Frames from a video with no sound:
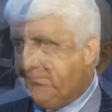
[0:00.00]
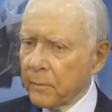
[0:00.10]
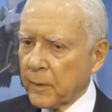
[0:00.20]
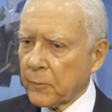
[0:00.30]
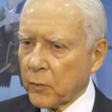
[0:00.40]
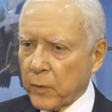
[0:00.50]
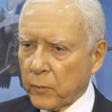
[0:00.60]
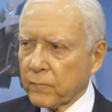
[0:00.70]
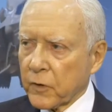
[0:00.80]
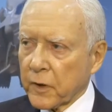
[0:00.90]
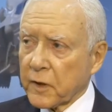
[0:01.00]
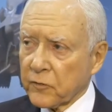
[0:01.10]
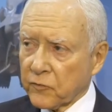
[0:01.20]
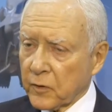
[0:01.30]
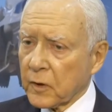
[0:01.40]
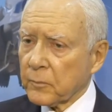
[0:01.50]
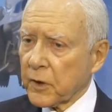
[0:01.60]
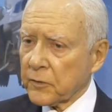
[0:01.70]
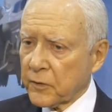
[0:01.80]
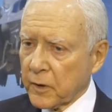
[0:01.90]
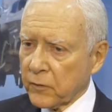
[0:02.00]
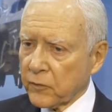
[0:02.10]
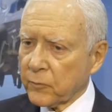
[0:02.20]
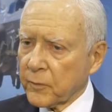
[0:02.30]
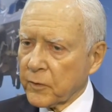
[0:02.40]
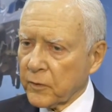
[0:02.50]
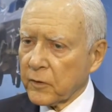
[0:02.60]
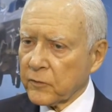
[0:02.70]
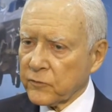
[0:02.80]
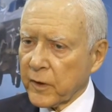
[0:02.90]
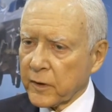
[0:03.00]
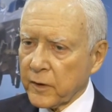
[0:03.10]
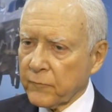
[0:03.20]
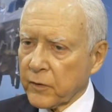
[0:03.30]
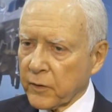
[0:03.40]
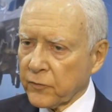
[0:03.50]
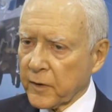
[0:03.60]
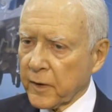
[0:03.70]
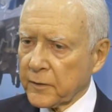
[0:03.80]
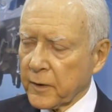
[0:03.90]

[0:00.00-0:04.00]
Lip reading: Remember, we were very concerned about terrorism and terrorist activities at that